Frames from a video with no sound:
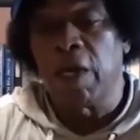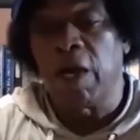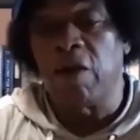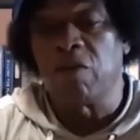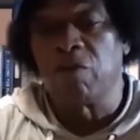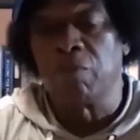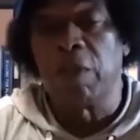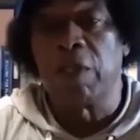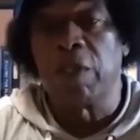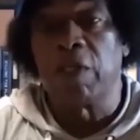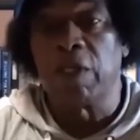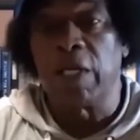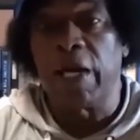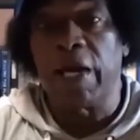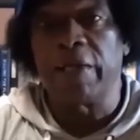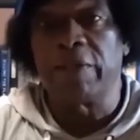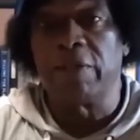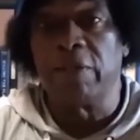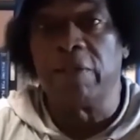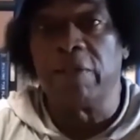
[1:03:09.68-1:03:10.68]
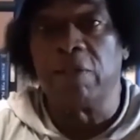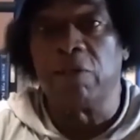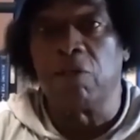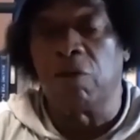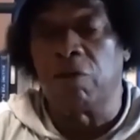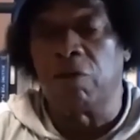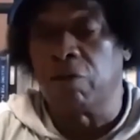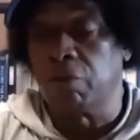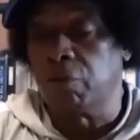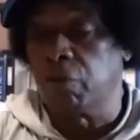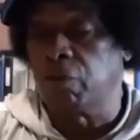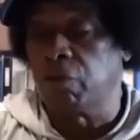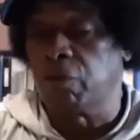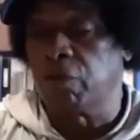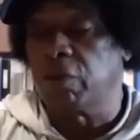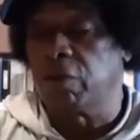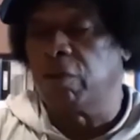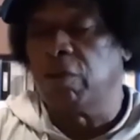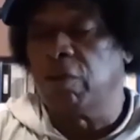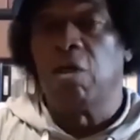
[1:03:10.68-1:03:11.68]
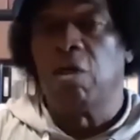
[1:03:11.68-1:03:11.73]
Has been lacking in our community.